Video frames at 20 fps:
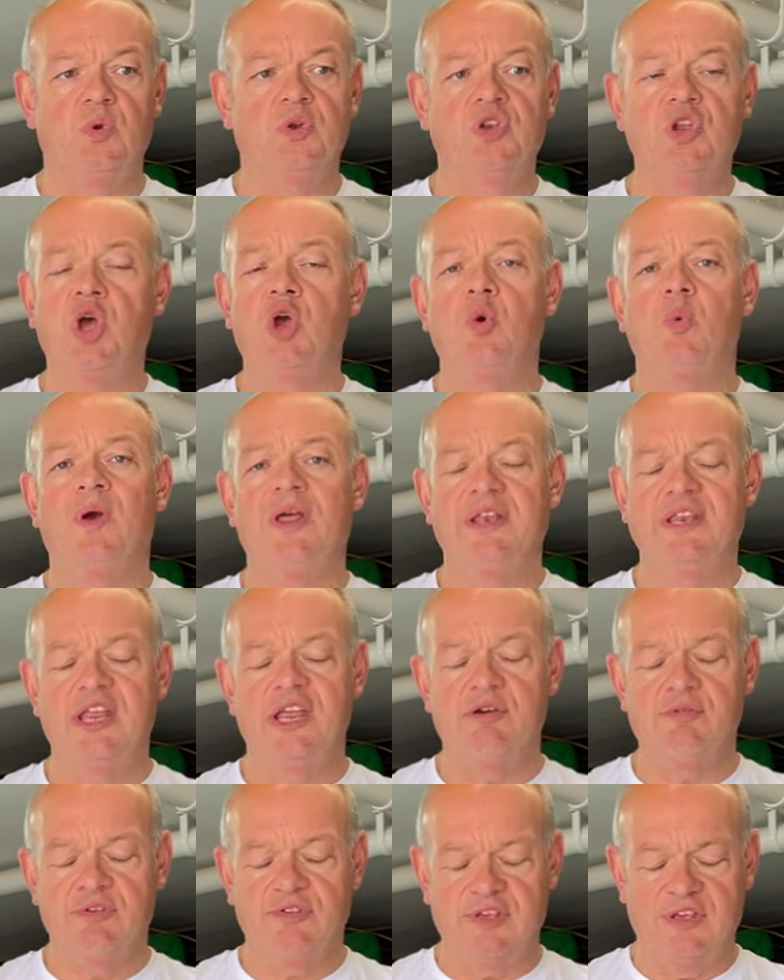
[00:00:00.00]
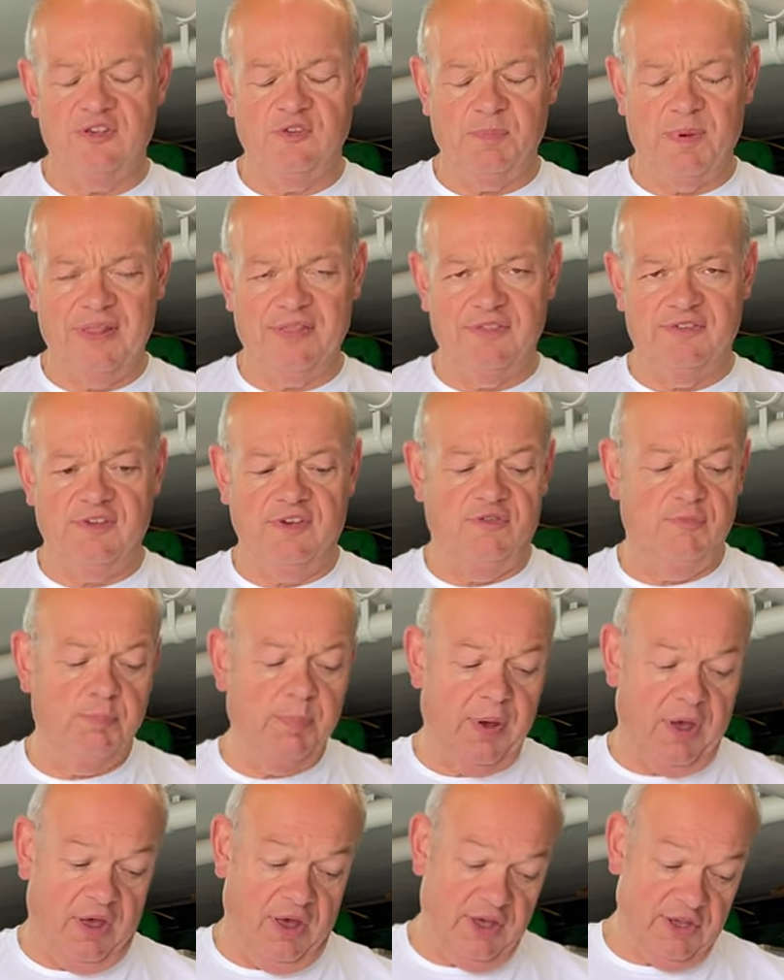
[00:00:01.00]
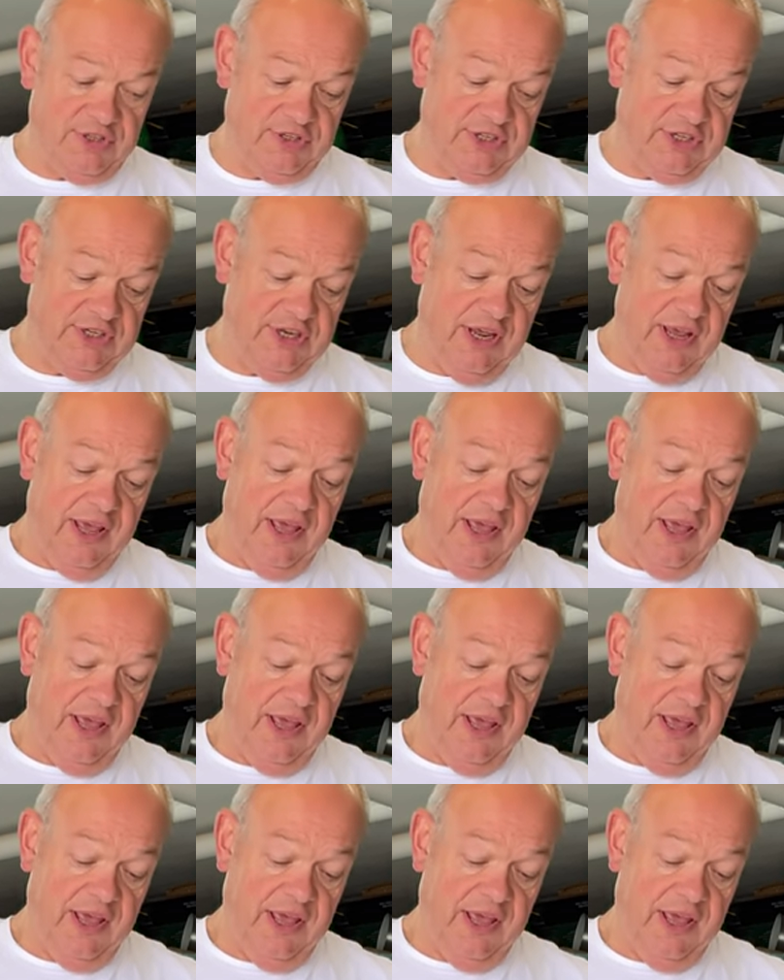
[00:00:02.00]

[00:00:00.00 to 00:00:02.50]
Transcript: nowhere near as expensive, but